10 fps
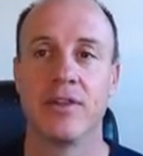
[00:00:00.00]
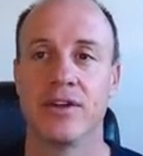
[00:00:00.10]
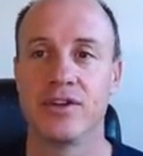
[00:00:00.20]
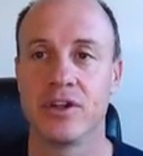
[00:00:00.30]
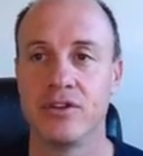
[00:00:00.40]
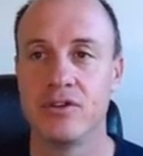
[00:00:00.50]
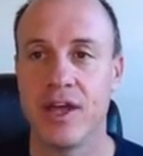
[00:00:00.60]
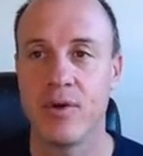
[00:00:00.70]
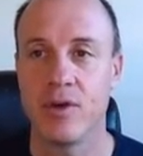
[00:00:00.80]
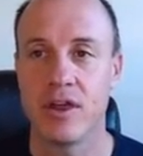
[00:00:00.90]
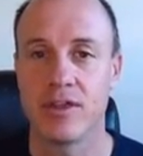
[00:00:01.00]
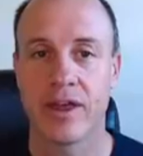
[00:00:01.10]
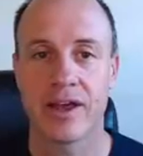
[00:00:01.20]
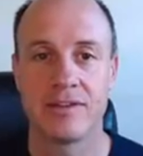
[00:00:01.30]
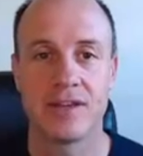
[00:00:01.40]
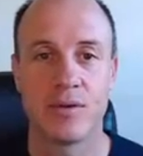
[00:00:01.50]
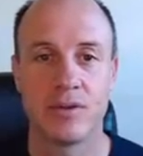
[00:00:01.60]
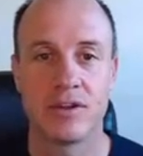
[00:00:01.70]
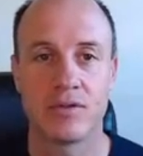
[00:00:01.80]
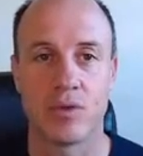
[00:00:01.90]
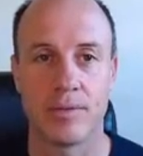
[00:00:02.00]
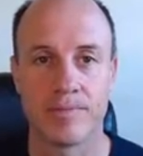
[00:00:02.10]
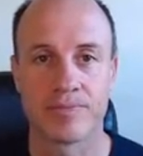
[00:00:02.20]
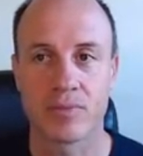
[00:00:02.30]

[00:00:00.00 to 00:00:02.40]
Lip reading: that you can do that with, like I said, with this one.